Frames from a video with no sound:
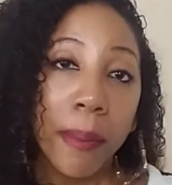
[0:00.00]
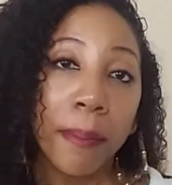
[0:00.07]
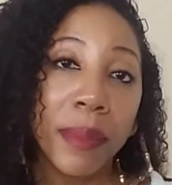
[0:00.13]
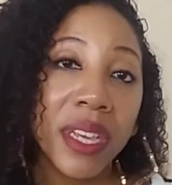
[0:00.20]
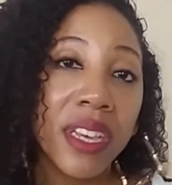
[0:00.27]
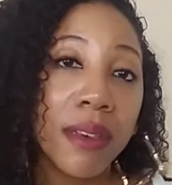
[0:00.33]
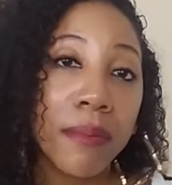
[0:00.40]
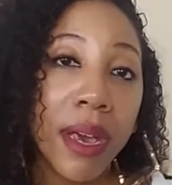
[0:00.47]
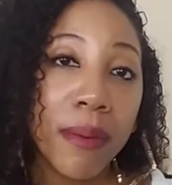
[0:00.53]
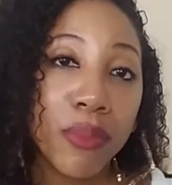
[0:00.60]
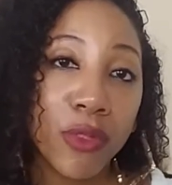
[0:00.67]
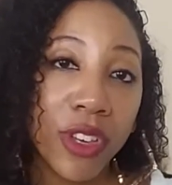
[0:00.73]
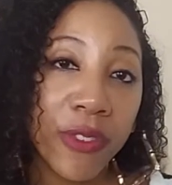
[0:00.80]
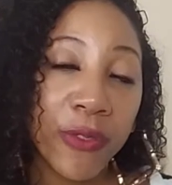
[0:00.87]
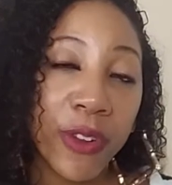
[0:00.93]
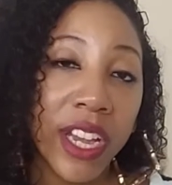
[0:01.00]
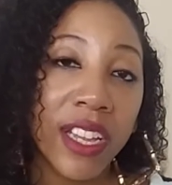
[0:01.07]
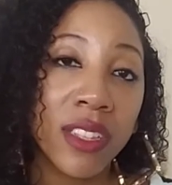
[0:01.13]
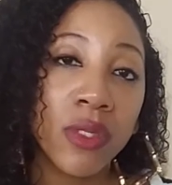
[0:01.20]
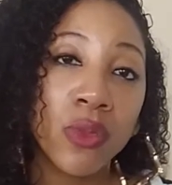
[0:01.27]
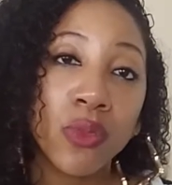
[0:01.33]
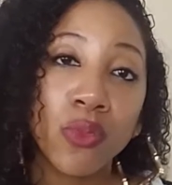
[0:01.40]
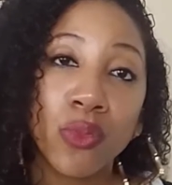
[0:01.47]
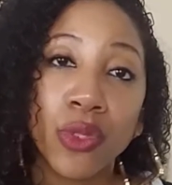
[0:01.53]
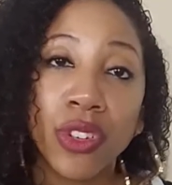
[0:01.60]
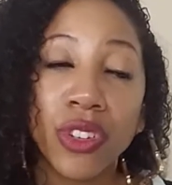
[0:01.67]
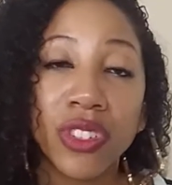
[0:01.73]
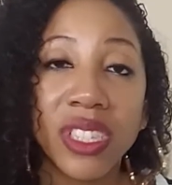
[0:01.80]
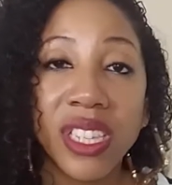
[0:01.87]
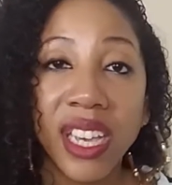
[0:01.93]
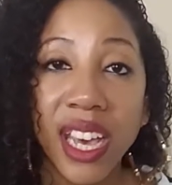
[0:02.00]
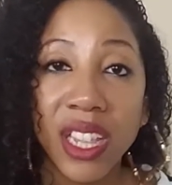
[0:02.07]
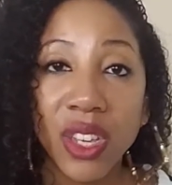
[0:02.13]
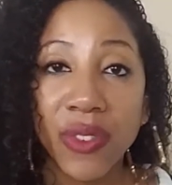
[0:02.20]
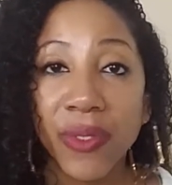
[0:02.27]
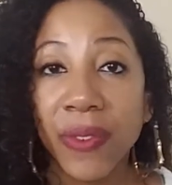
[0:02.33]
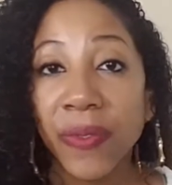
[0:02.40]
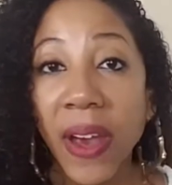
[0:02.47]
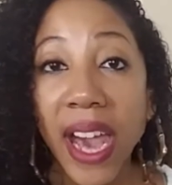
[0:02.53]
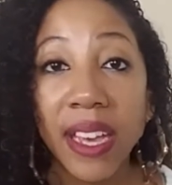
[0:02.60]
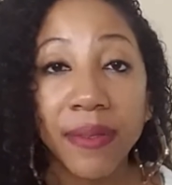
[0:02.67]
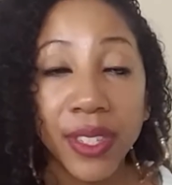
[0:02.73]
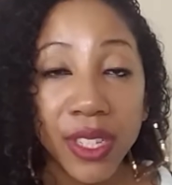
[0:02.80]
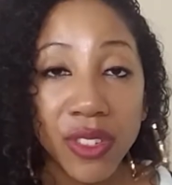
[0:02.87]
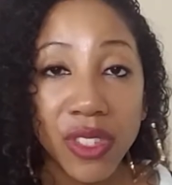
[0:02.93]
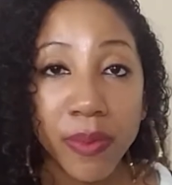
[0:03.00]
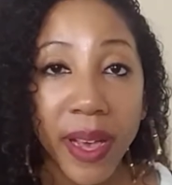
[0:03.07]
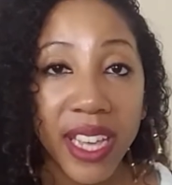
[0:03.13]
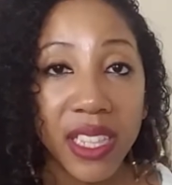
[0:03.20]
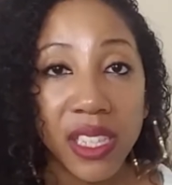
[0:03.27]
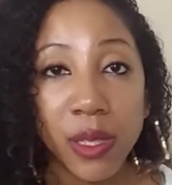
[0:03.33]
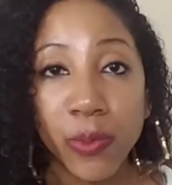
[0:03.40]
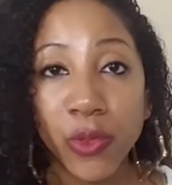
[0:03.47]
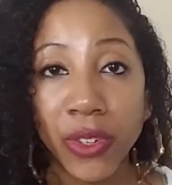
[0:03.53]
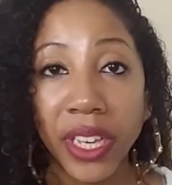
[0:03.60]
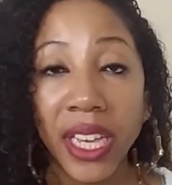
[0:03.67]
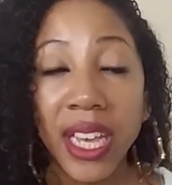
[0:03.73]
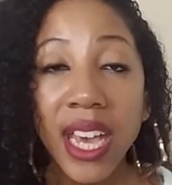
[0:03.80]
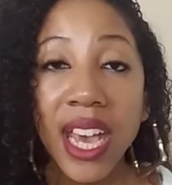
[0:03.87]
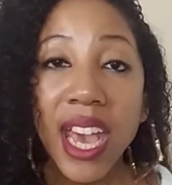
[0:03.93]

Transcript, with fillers: Me and my boyfriend were together for five years by this point,